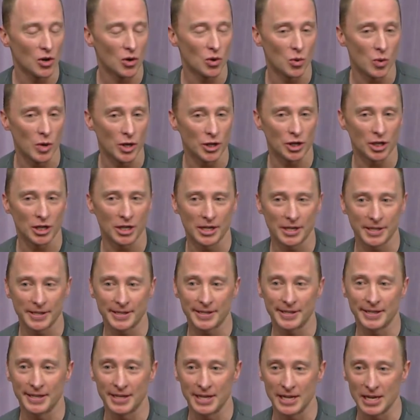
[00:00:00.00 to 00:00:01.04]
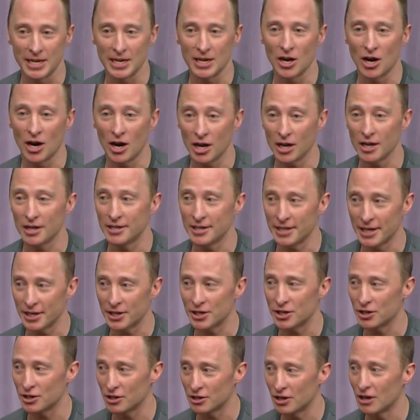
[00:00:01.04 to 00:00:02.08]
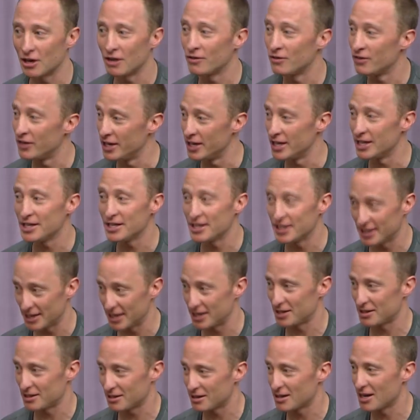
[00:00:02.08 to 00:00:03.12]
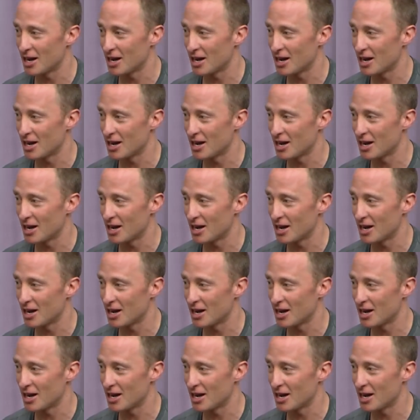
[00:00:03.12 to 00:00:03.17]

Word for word: which is the architecture of the internet.